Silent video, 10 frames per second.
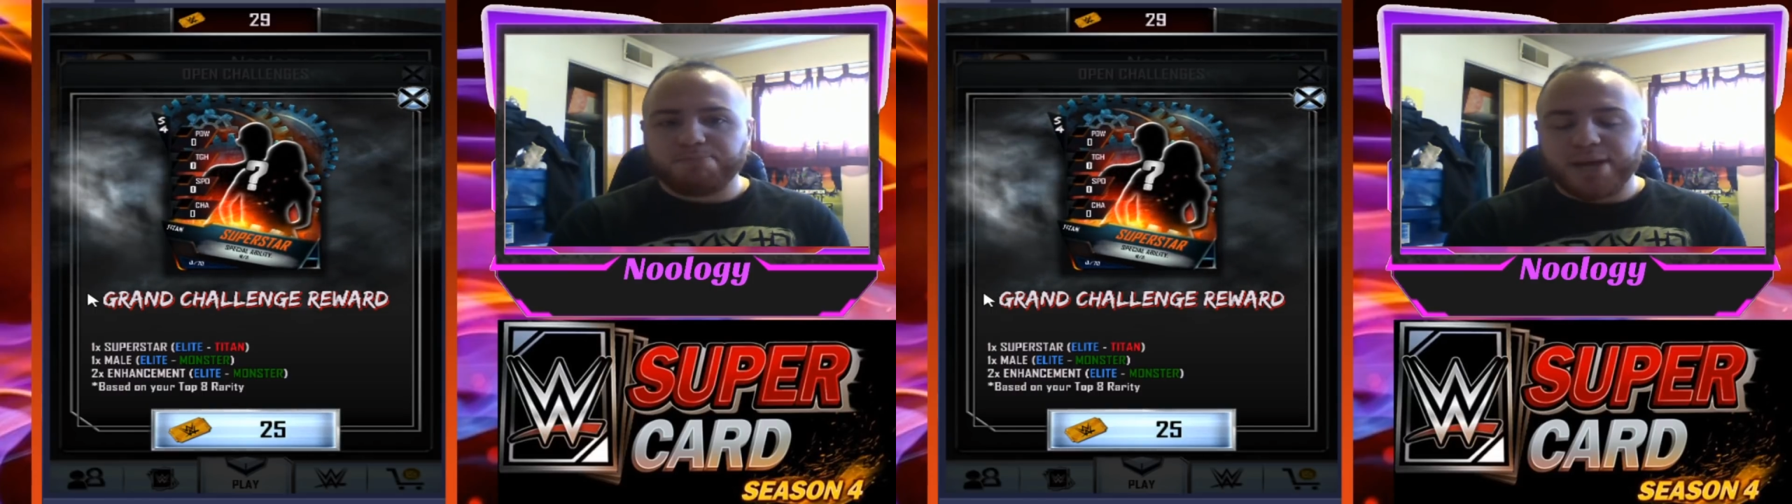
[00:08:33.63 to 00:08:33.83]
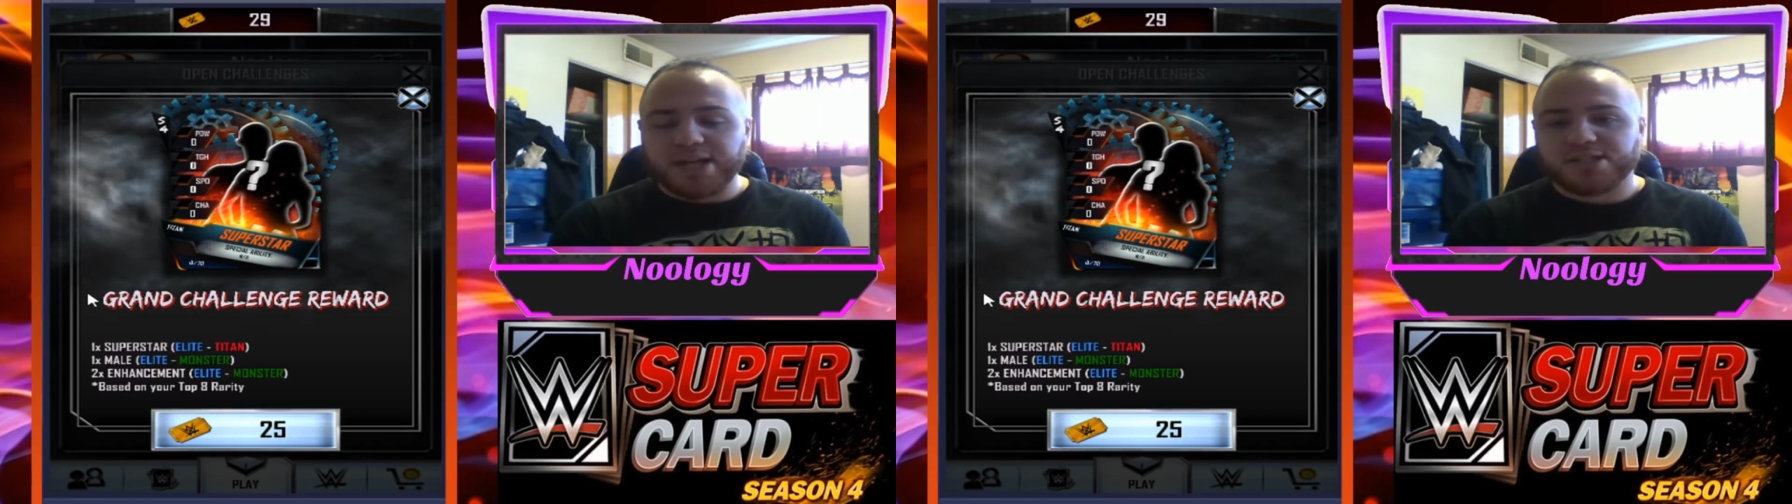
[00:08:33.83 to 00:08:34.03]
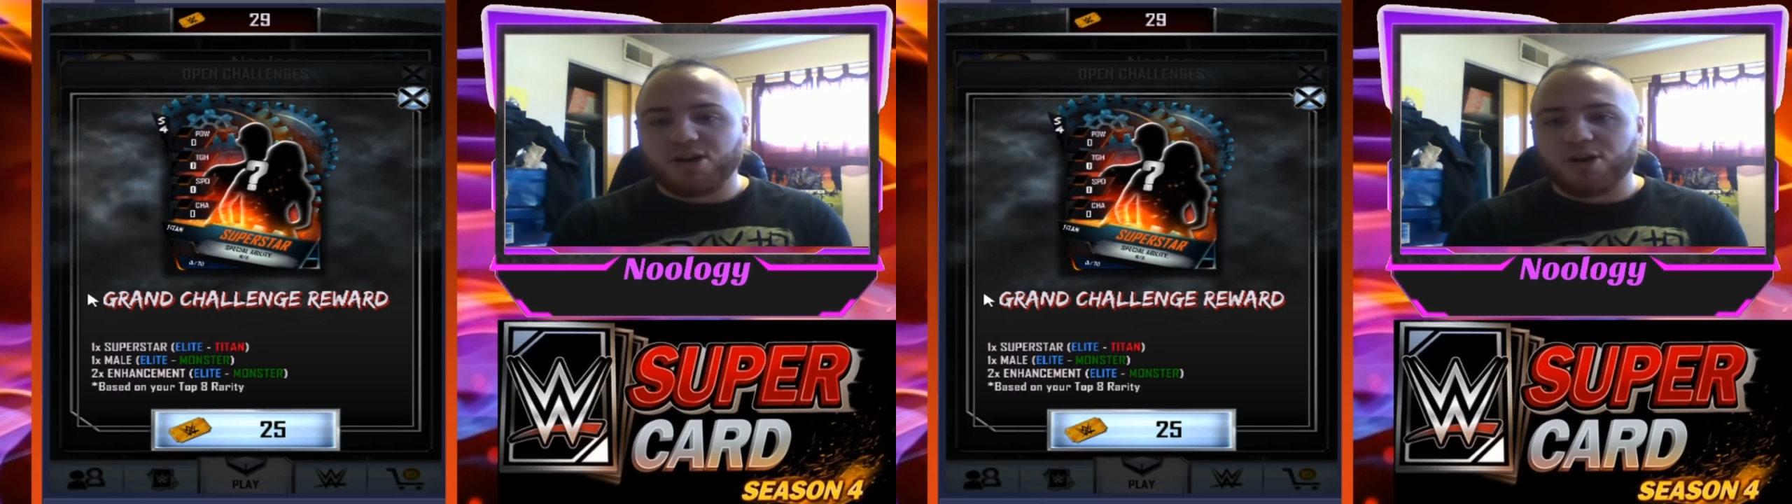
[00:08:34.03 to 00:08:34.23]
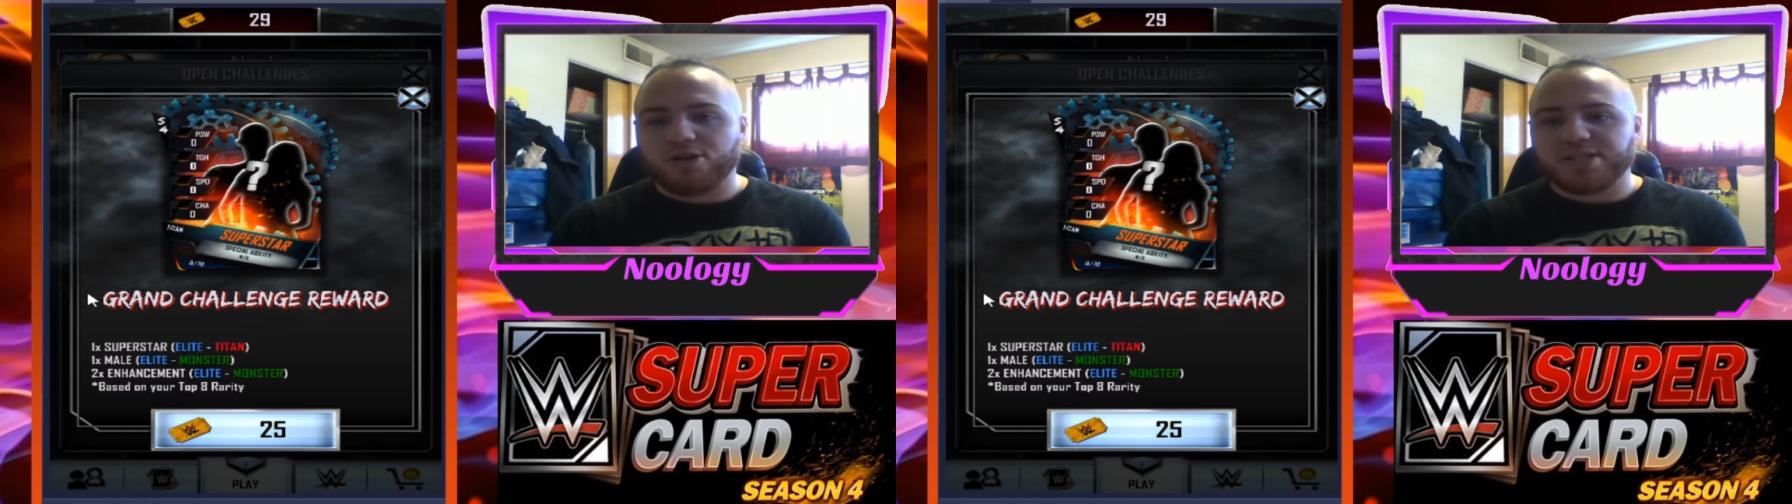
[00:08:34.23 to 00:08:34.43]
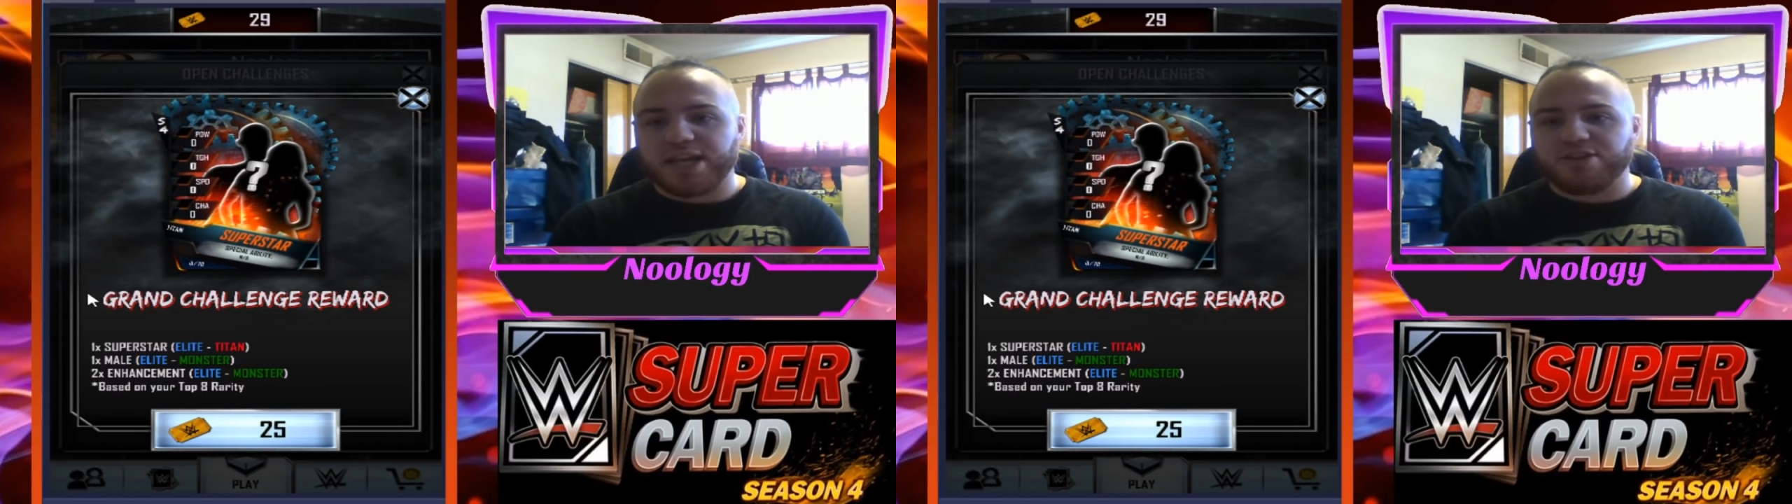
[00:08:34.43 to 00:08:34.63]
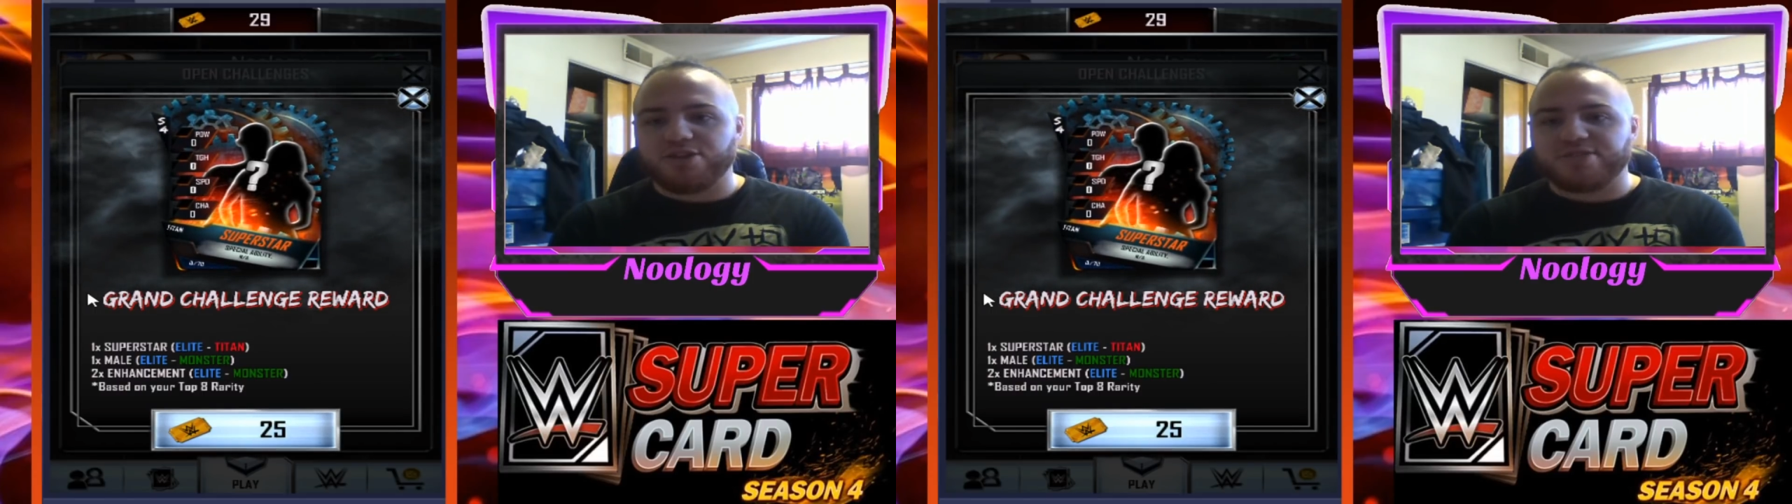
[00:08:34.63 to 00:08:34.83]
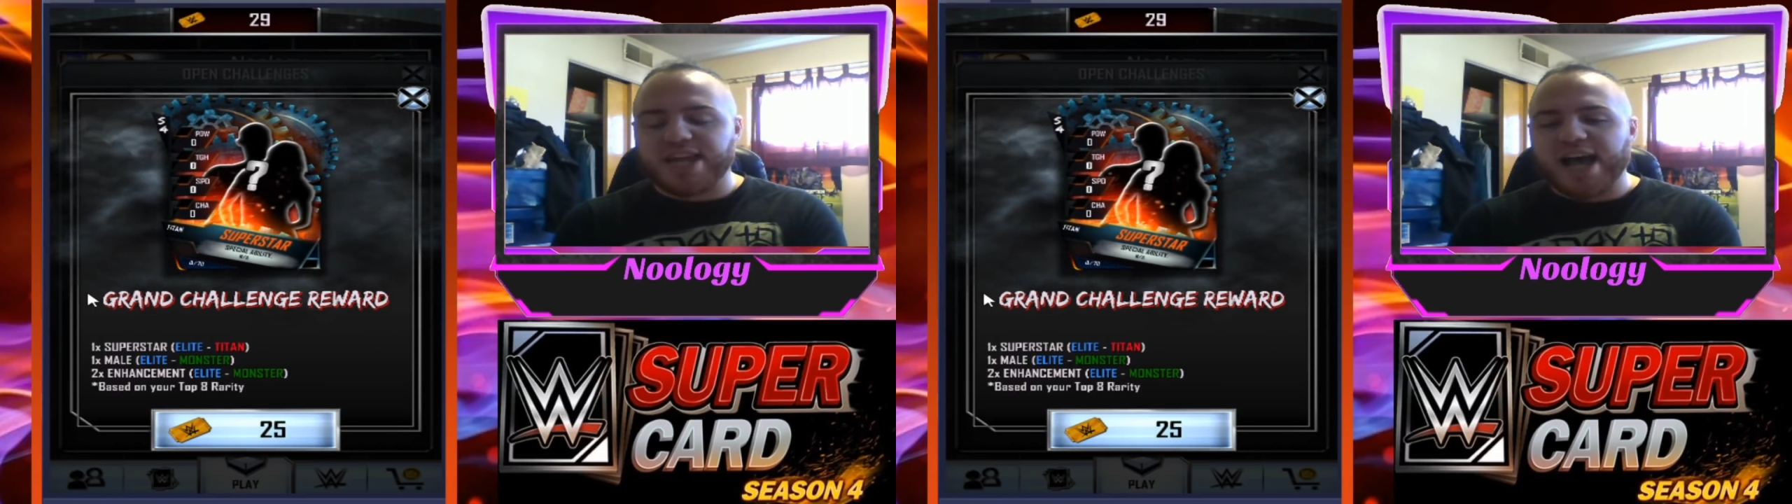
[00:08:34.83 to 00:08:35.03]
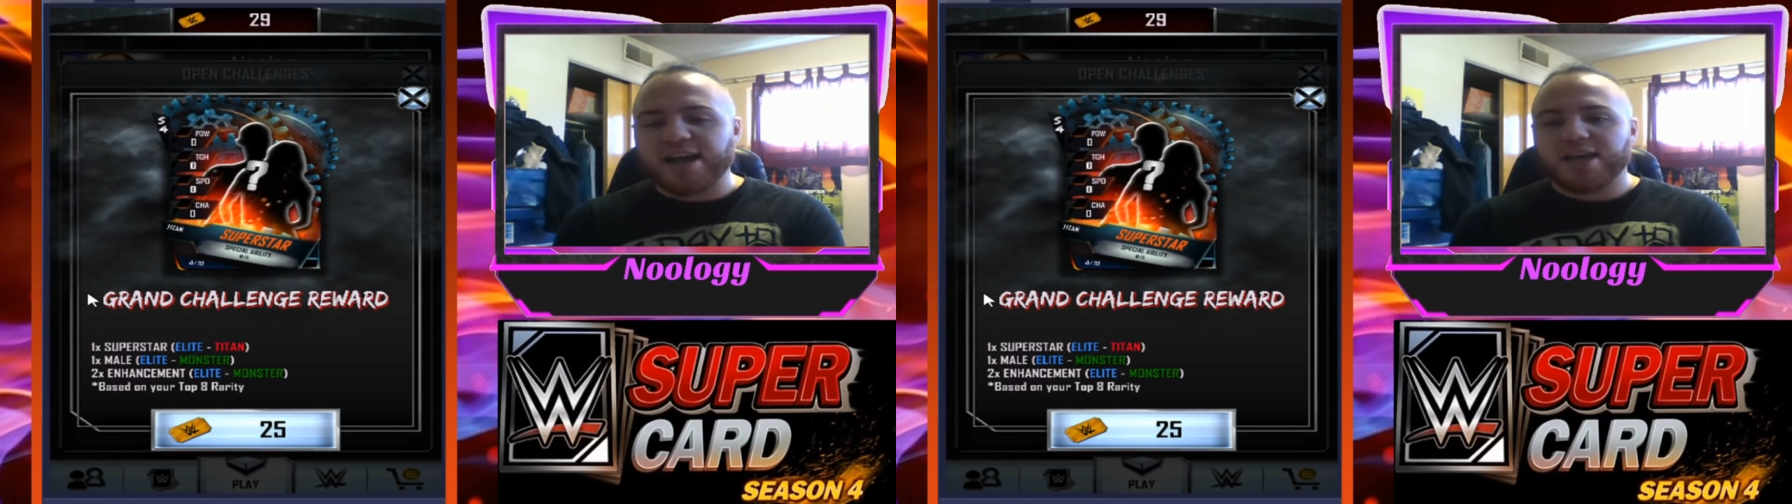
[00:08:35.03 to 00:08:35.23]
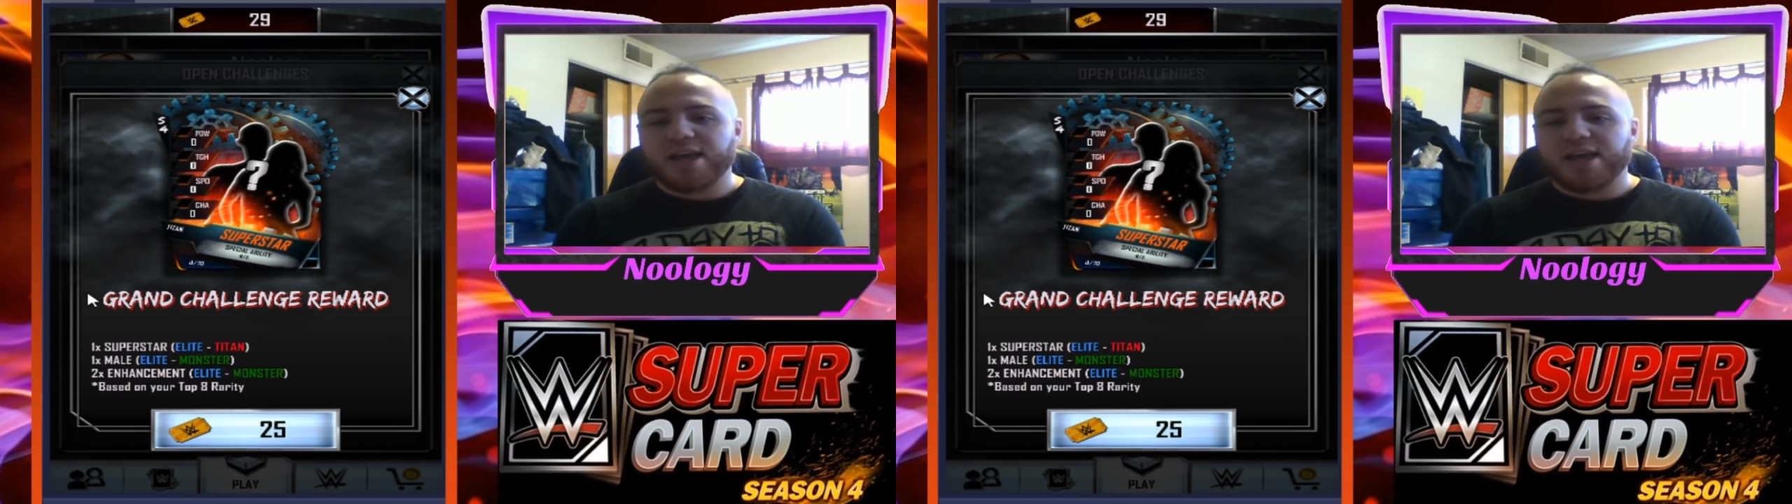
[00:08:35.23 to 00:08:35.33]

best cards in your deck.